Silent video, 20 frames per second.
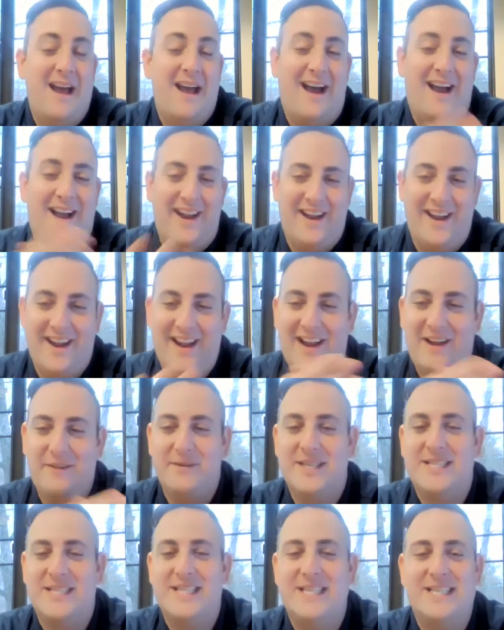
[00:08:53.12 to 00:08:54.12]
I
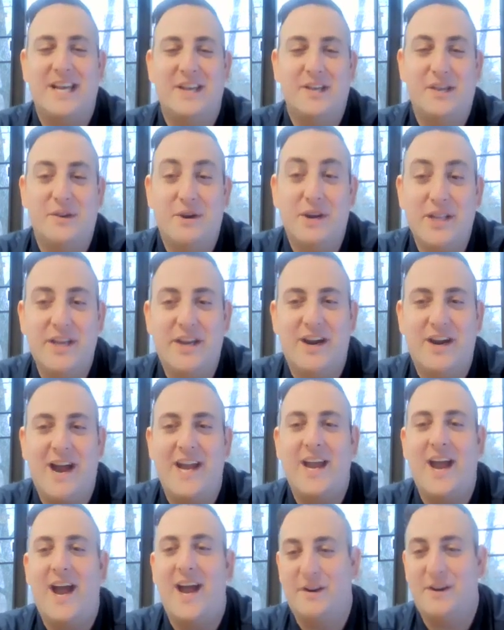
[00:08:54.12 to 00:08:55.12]
was telling you earlier,
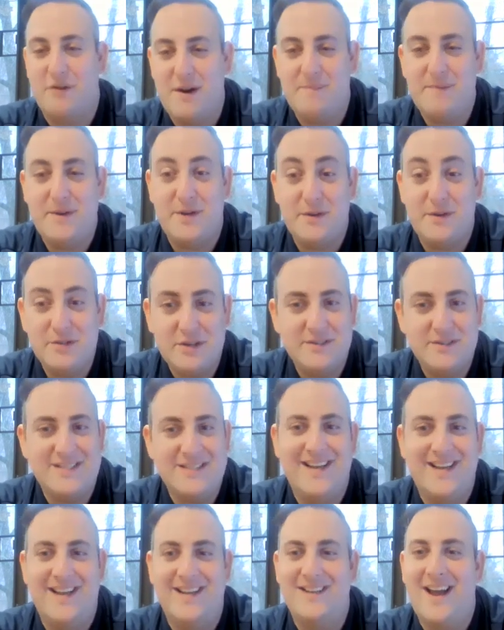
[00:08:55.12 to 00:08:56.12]
I grew up in New
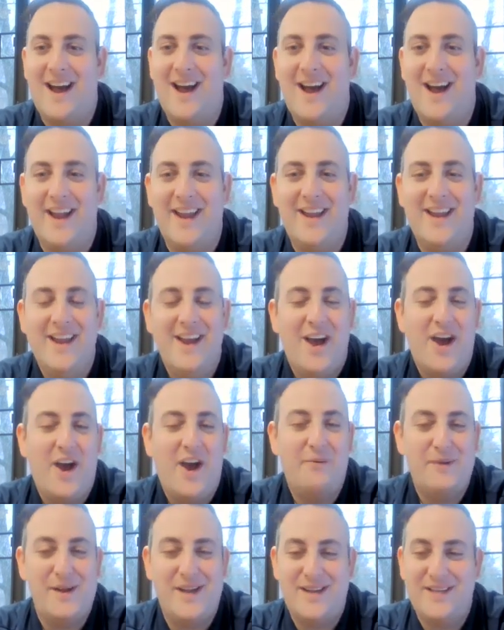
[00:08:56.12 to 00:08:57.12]
Jersey, and I
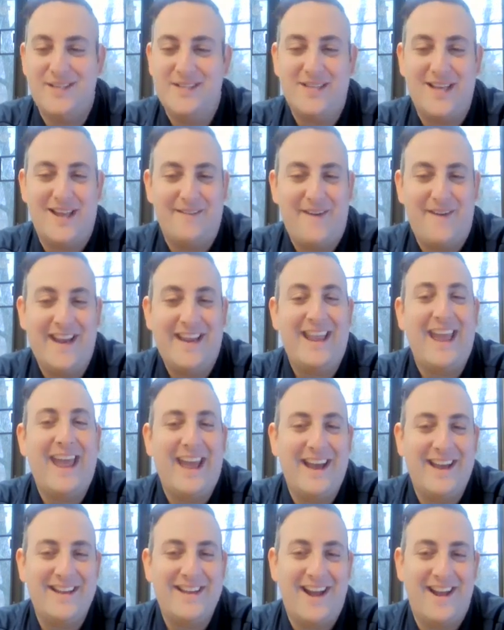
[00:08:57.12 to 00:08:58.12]
always, if I
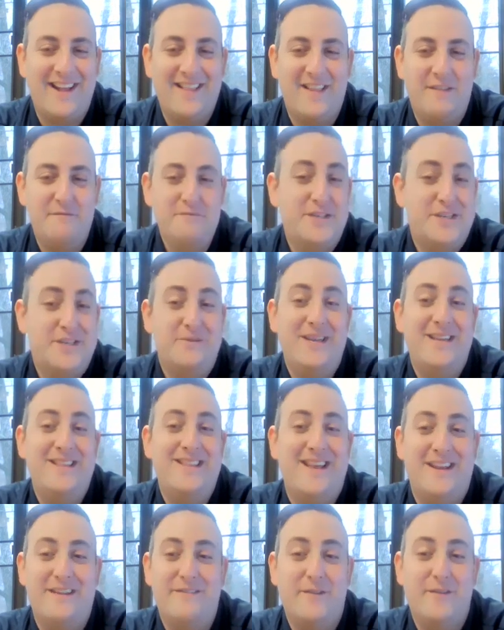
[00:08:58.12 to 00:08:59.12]
can, I love doing
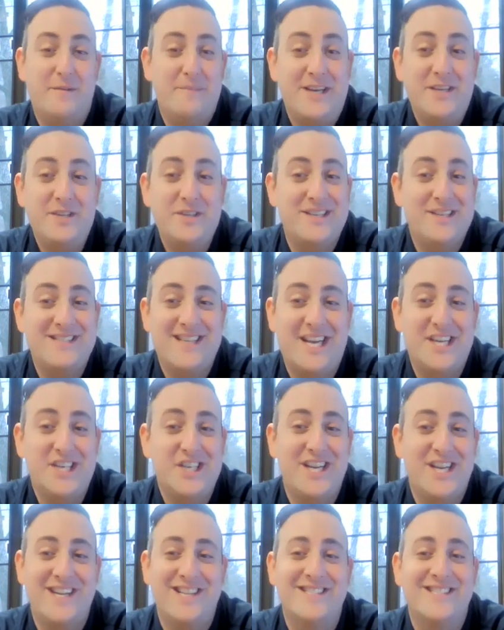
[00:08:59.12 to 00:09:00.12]
the information
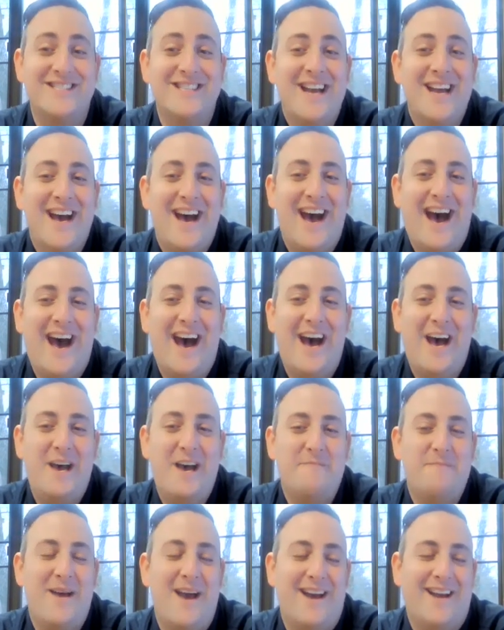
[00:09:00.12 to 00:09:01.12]
sessions
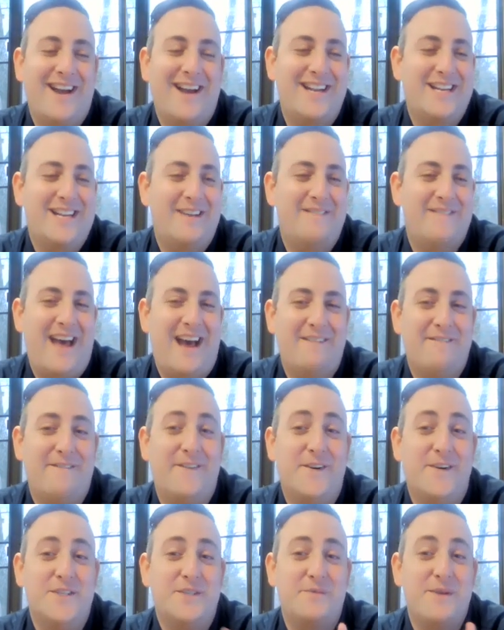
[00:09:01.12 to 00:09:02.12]
on kind of that
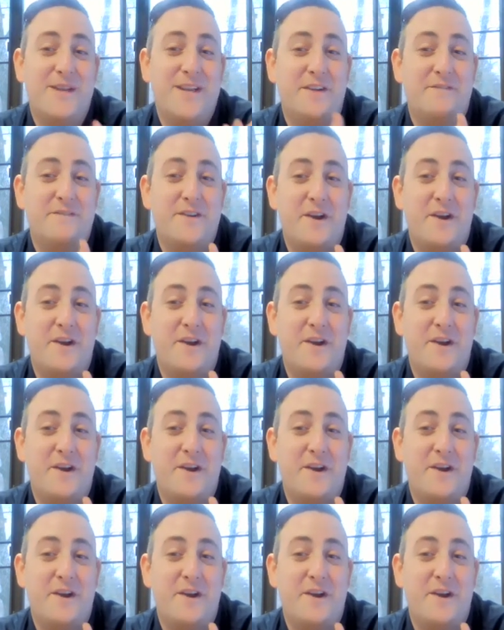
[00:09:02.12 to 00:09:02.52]
first week of